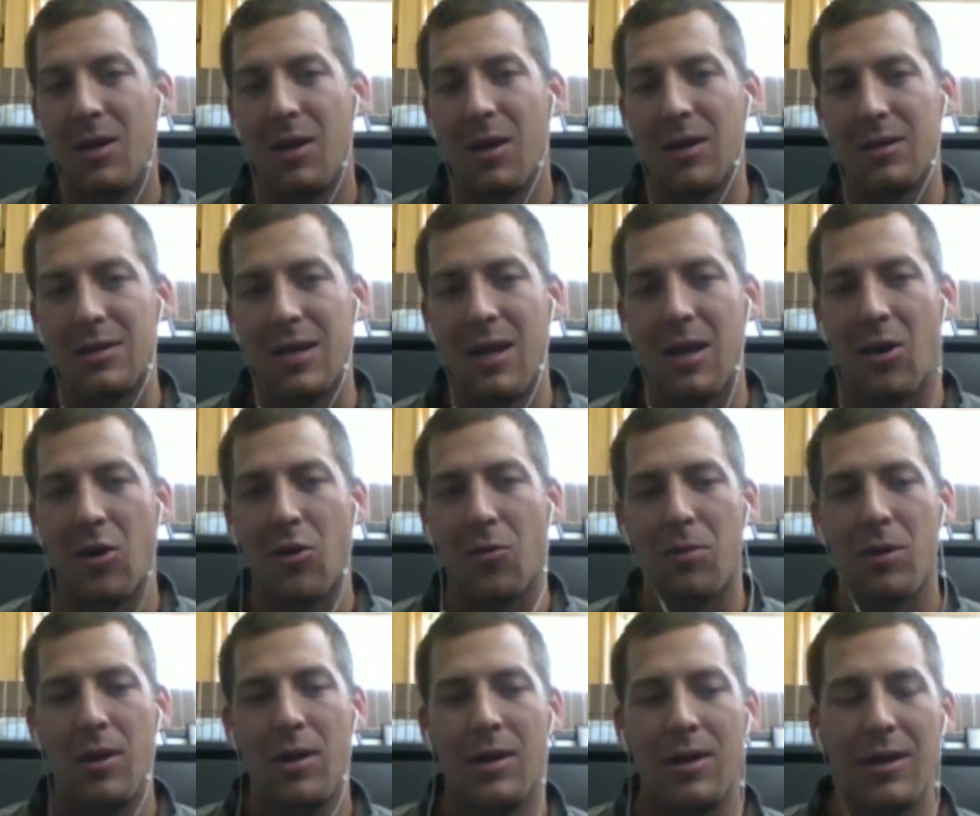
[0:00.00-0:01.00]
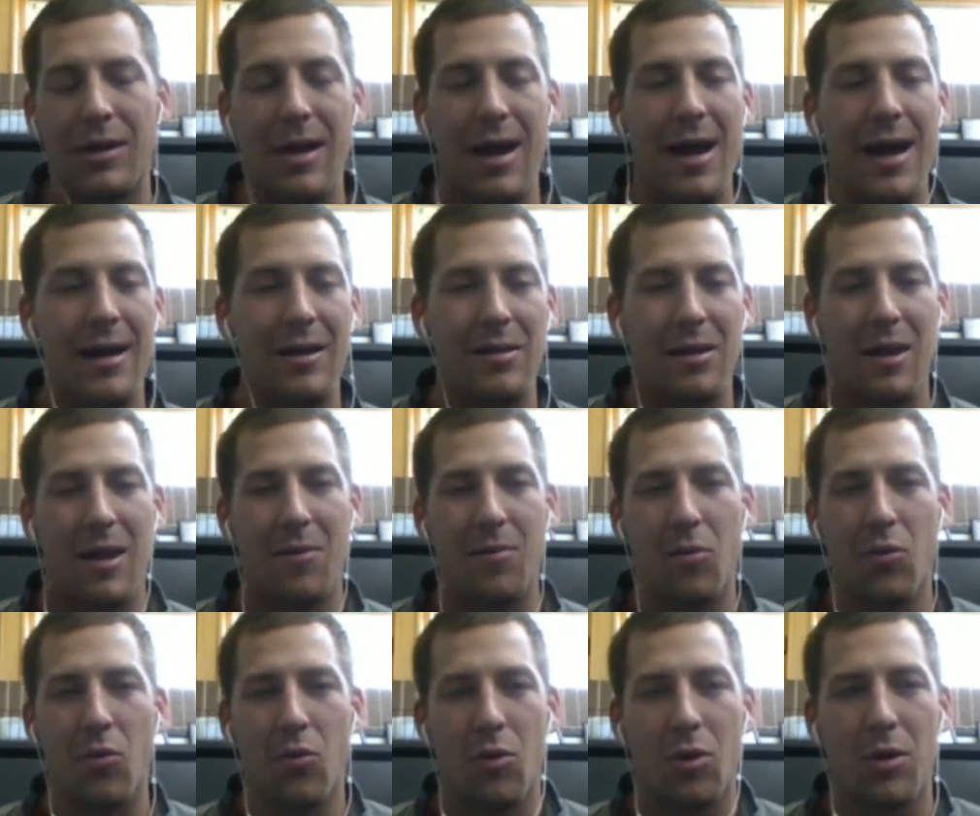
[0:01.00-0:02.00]
to help guide
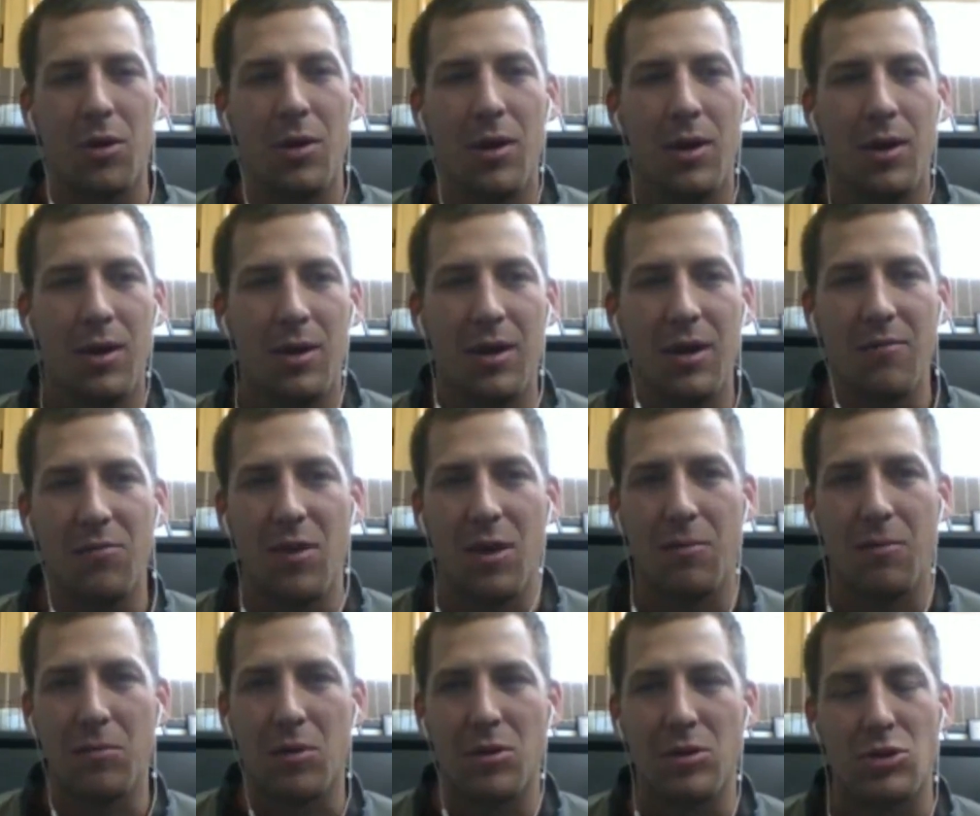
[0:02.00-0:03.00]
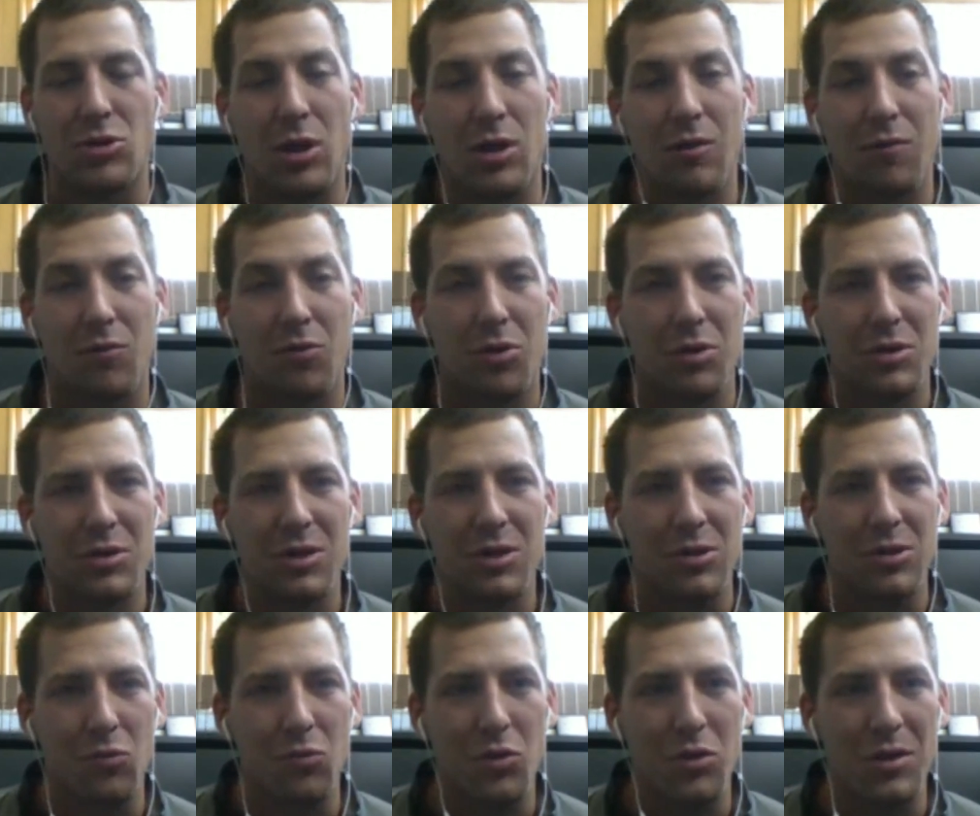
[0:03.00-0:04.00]
them or give them constructive
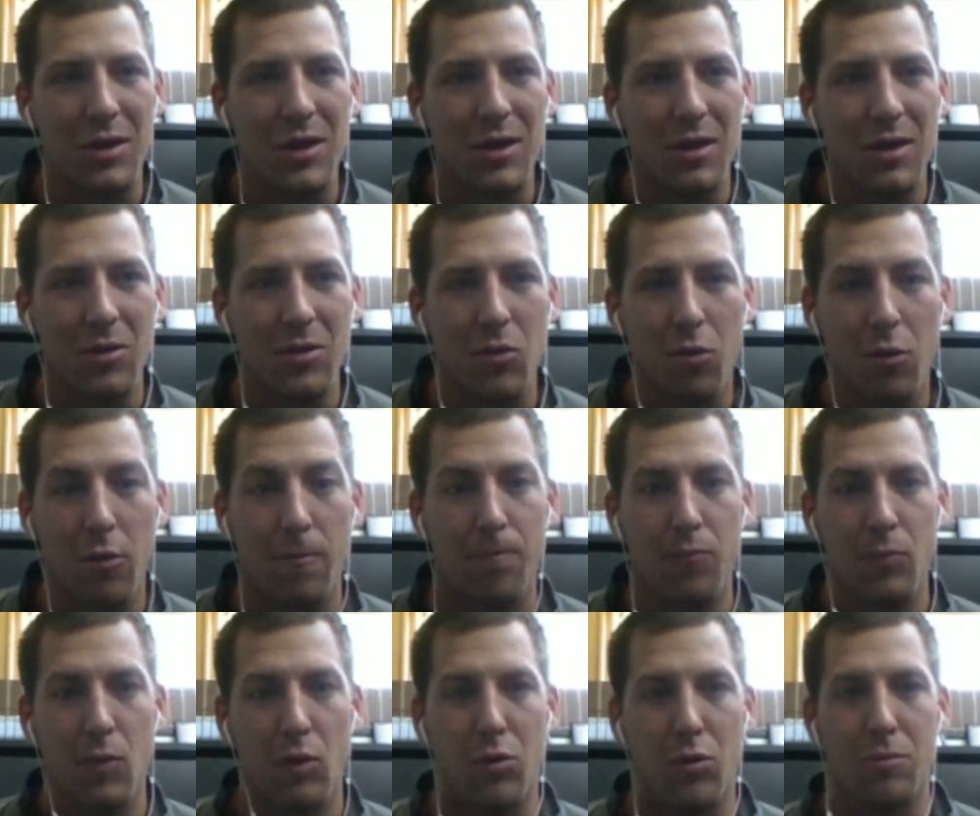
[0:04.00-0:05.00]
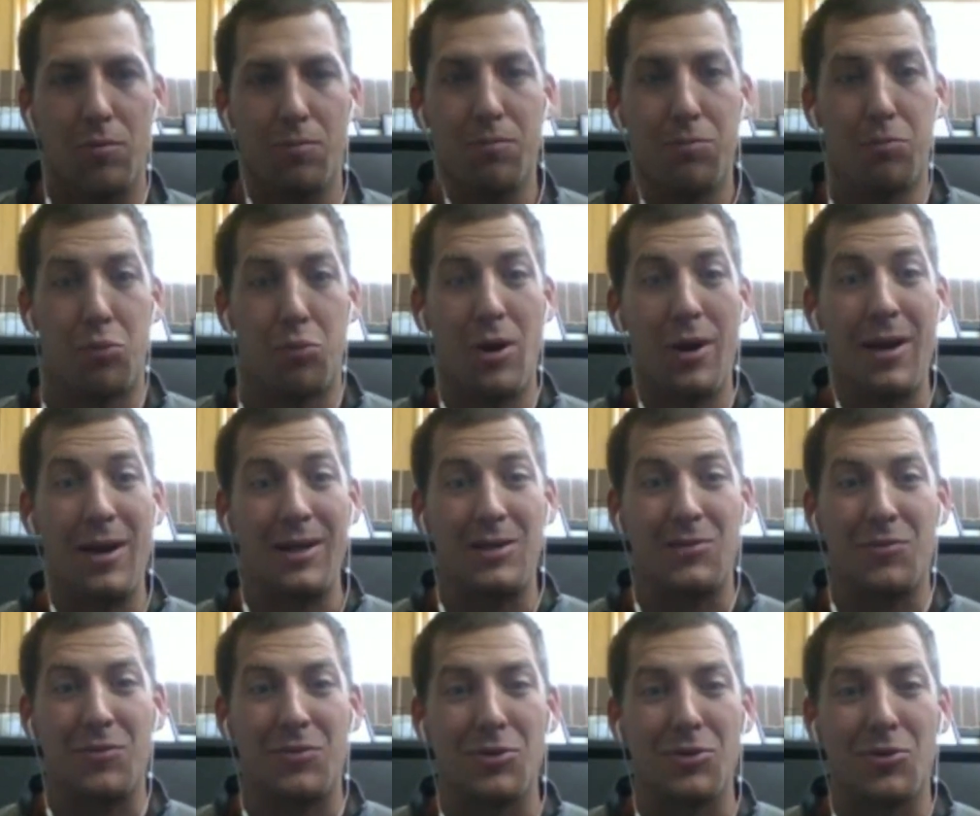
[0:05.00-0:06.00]
criticism when needed, or
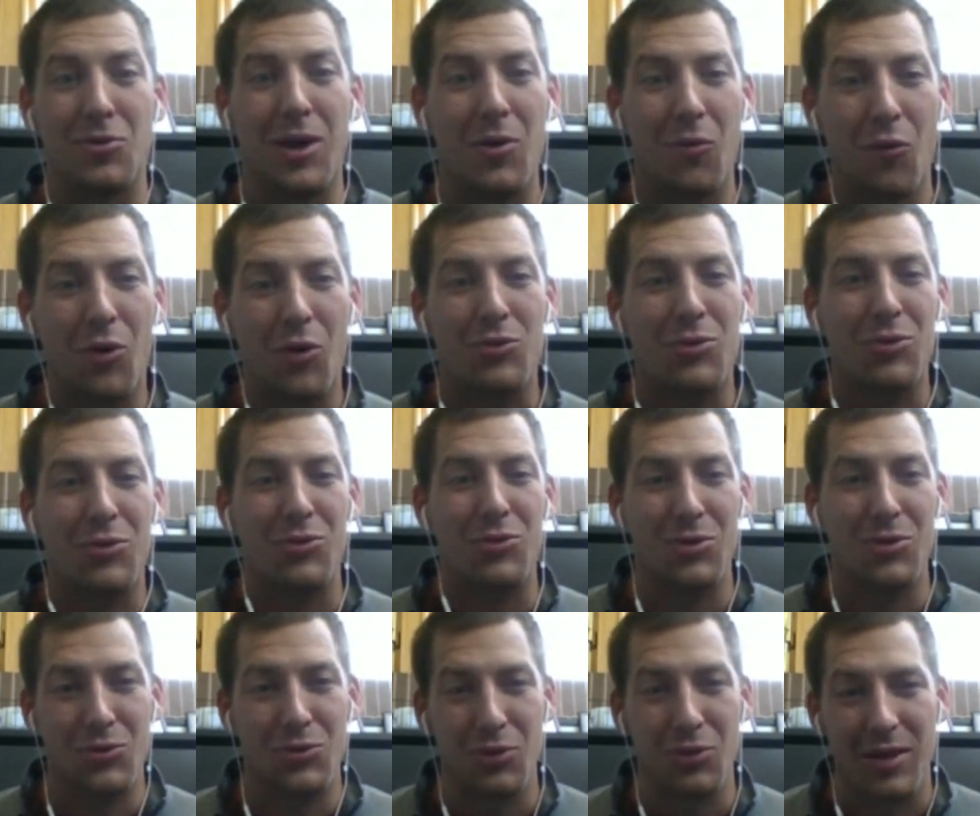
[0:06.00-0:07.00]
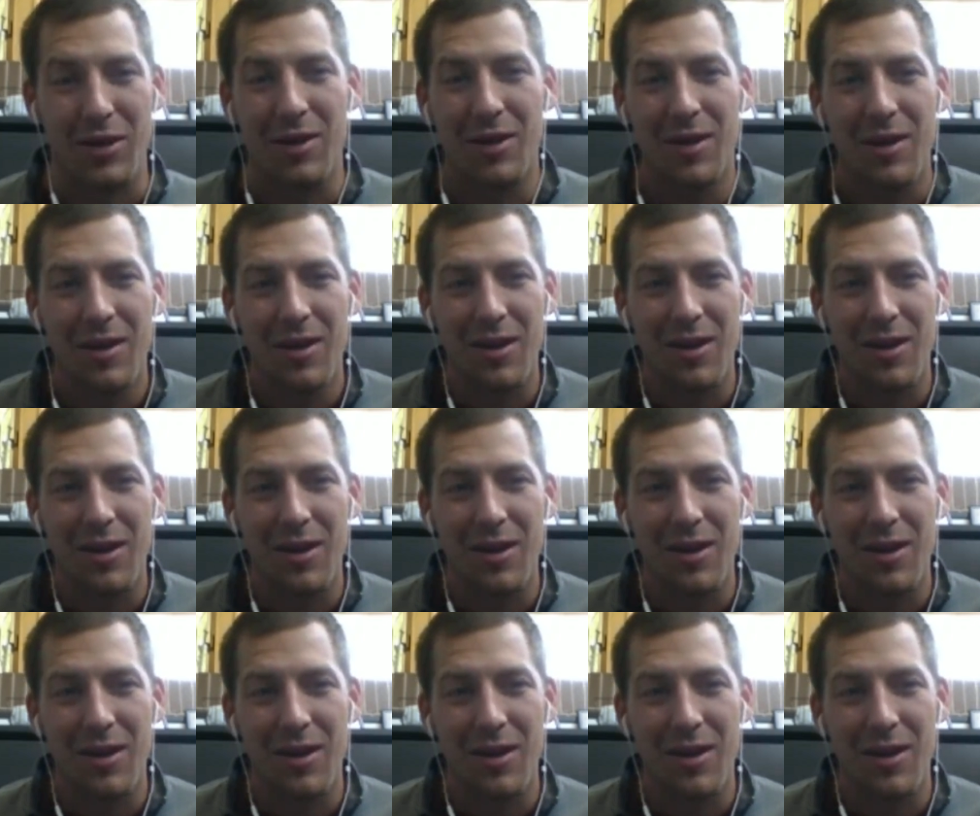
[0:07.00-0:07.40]
praise with the great work that they're doing.